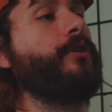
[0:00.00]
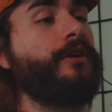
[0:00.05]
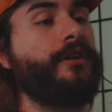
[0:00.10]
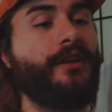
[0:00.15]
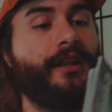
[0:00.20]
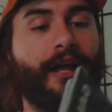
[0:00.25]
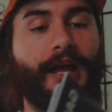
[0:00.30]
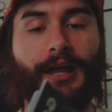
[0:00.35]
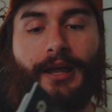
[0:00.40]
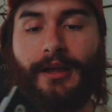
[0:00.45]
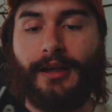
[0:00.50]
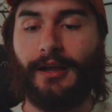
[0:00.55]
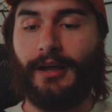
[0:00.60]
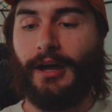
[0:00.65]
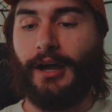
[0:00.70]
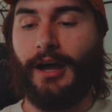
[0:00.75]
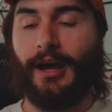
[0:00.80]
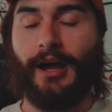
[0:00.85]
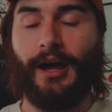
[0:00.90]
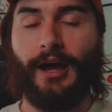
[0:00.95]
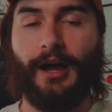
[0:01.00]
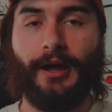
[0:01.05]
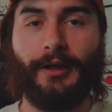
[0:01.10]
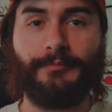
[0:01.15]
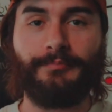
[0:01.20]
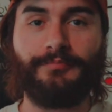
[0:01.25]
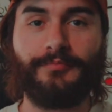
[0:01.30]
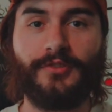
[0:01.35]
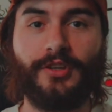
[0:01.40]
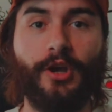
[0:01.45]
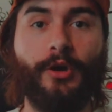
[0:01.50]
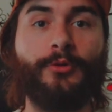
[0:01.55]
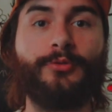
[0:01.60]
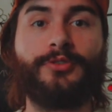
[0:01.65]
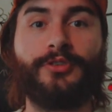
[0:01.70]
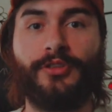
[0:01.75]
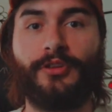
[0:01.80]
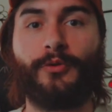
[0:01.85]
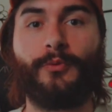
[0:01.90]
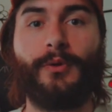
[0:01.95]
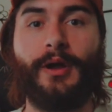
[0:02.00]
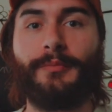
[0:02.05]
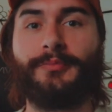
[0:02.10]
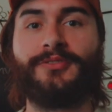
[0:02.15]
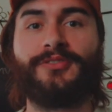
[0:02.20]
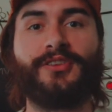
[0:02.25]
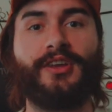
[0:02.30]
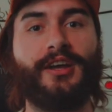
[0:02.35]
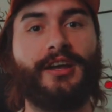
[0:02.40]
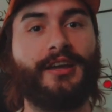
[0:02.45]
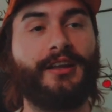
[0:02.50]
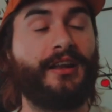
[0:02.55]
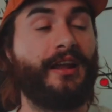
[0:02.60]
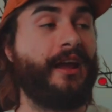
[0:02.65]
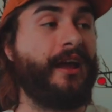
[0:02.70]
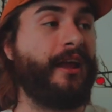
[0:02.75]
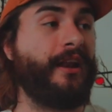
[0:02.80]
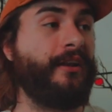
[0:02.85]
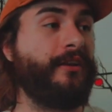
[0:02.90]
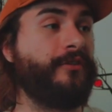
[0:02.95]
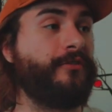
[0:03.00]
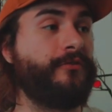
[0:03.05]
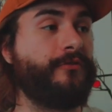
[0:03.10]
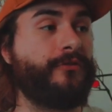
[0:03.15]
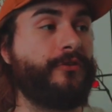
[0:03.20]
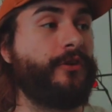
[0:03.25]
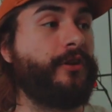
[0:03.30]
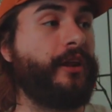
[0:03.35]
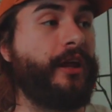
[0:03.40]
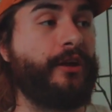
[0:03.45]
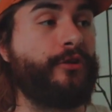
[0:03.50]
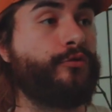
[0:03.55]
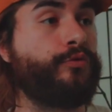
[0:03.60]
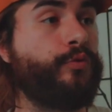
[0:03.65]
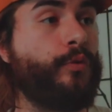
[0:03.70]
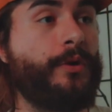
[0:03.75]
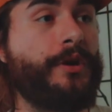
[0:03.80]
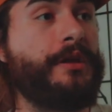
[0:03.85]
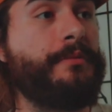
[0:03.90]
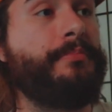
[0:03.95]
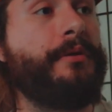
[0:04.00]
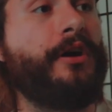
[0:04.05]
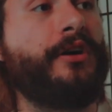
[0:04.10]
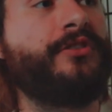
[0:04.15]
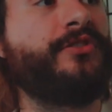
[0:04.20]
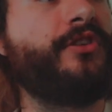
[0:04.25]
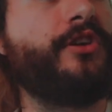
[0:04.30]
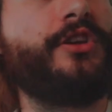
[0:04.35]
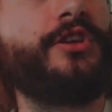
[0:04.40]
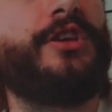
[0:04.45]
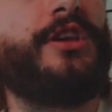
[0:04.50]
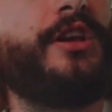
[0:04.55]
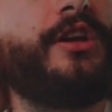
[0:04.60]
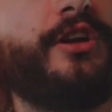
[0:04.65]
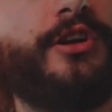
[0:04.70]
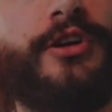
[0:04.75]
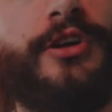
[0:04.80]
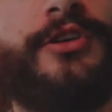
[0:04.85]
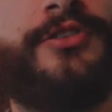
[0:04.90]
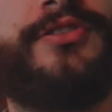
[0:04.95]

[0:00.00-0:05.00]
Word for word: could like go to their website and for like 20 bucks a year or